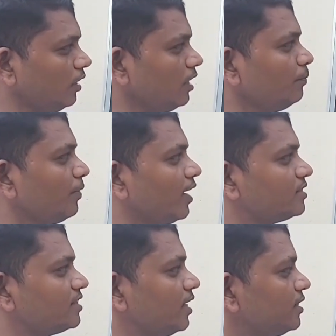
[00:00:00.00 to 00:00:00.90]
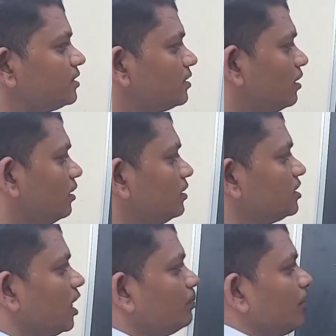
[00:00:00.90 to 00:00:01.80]
In plant cells,
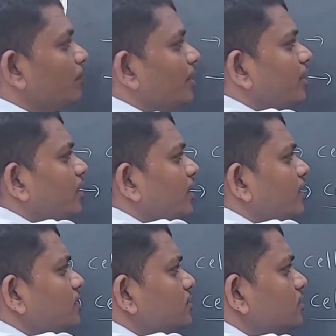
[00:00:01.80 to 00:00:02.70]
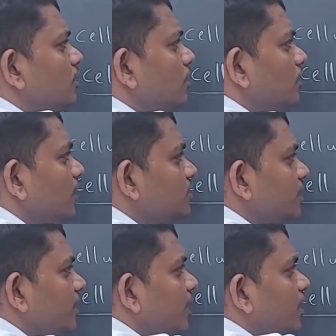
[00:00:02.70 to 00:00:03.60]
cell membrane is the
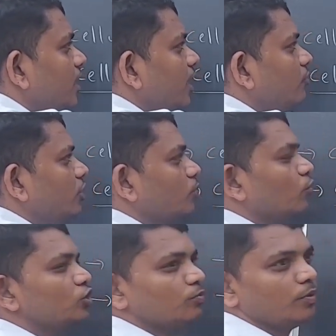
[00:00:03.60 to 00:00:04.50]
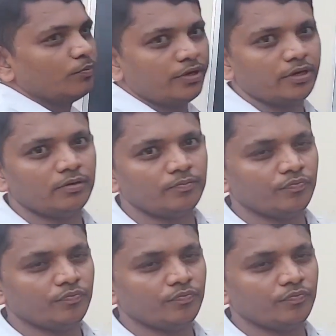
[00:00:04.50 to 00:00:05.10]
secondary outermost membrane.